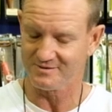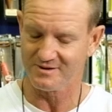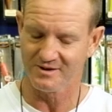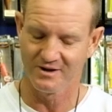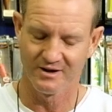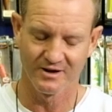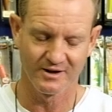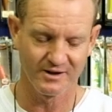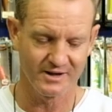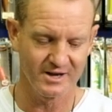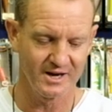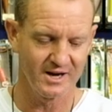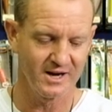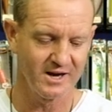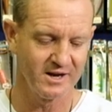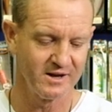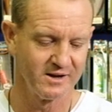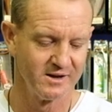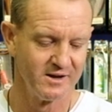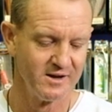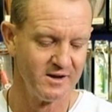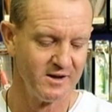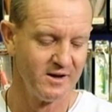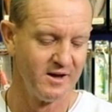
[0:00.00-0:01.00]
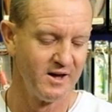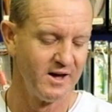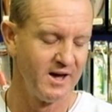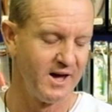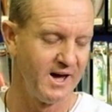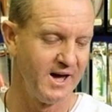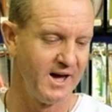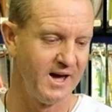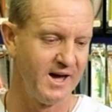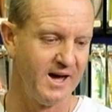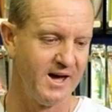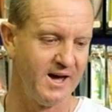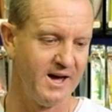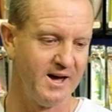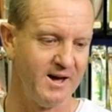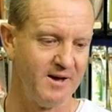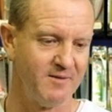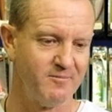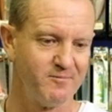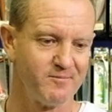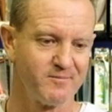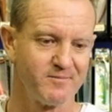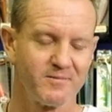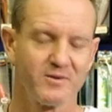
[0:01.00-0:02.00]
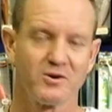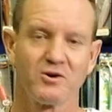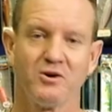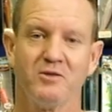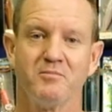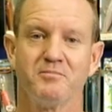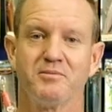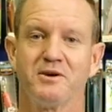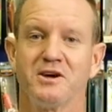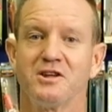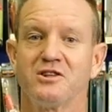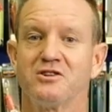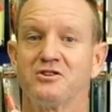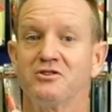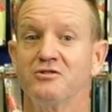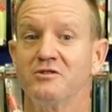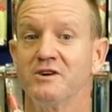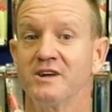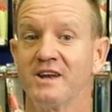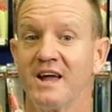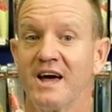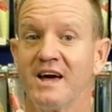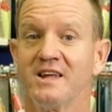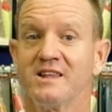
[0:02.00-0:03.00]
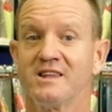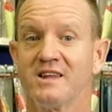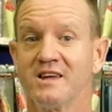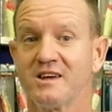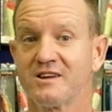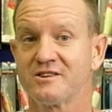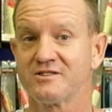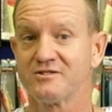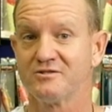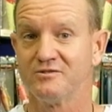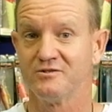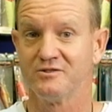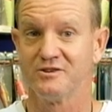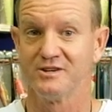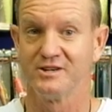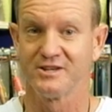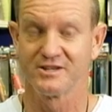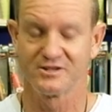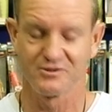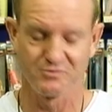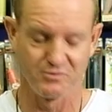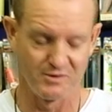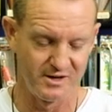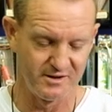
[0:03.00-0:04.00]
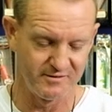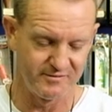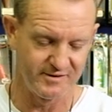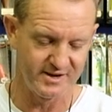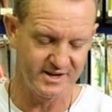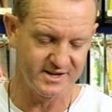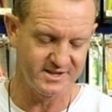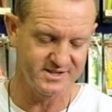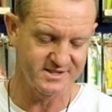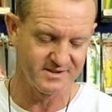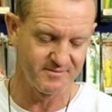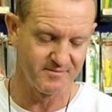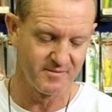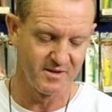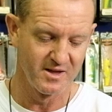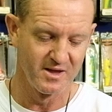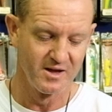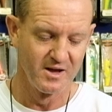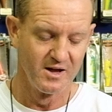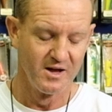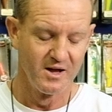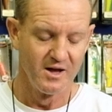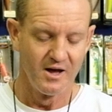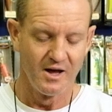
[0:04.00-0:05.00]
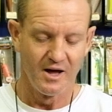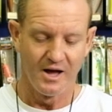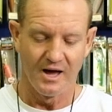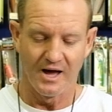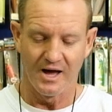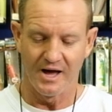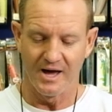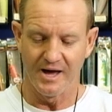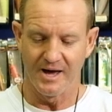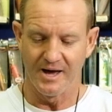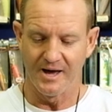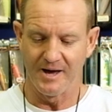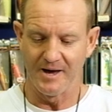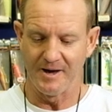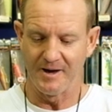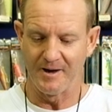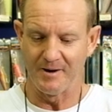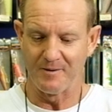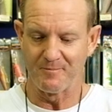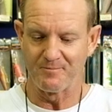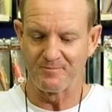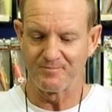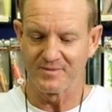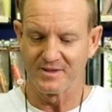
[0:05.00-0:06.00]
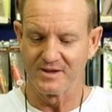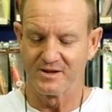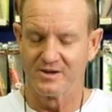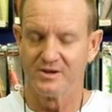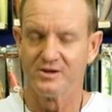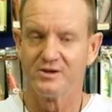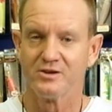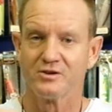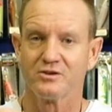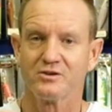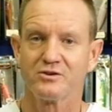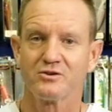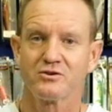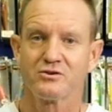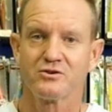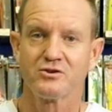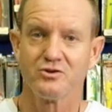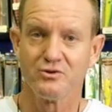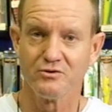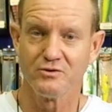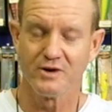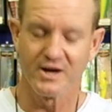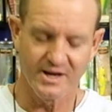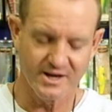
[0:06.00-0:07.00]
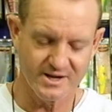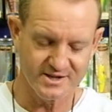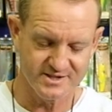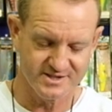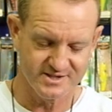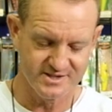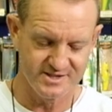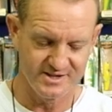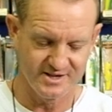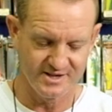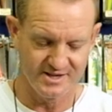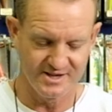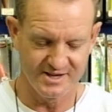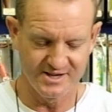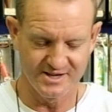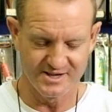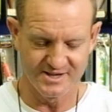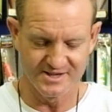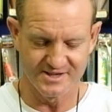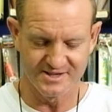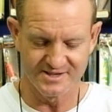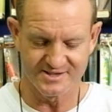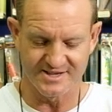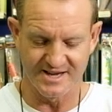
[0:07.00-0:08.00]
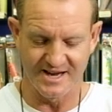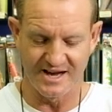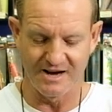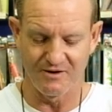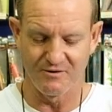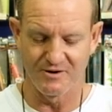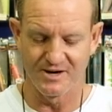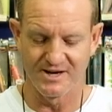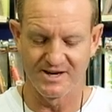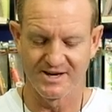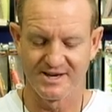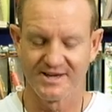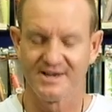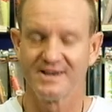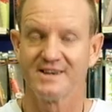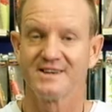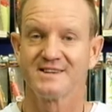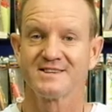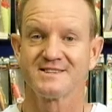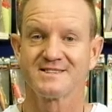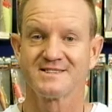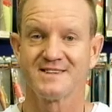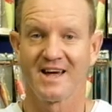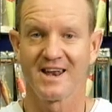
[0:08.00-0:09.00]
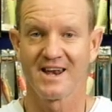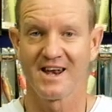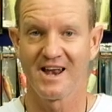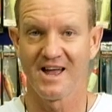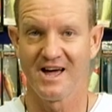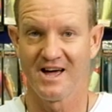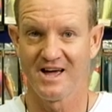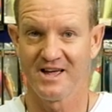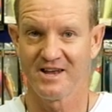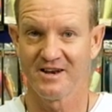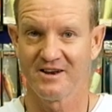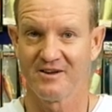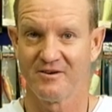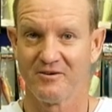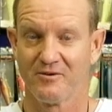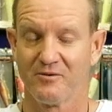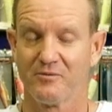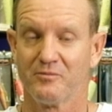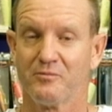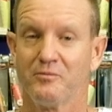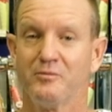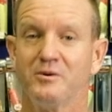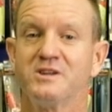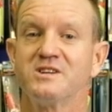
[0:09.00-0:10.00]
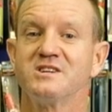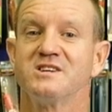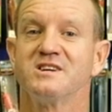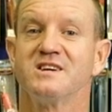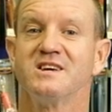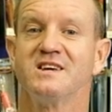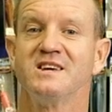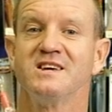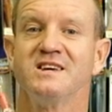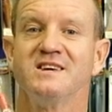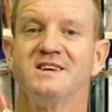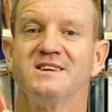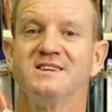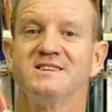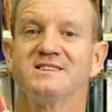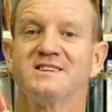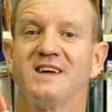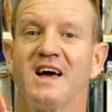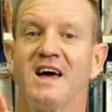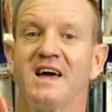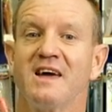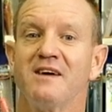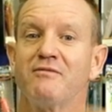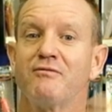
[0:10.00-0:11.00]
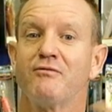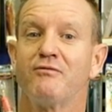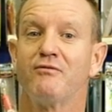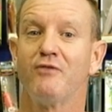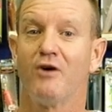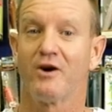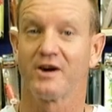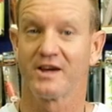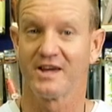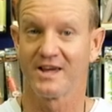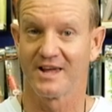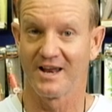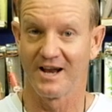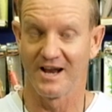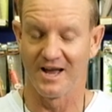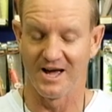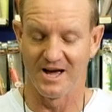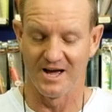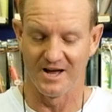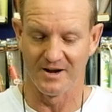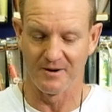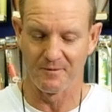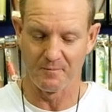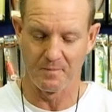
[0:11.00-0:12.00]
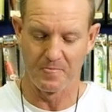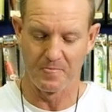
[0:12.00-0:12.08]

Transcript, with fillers: okay, um, compared to an 8X or a 12X. Um, 2x is our sun line, which is a frogging line.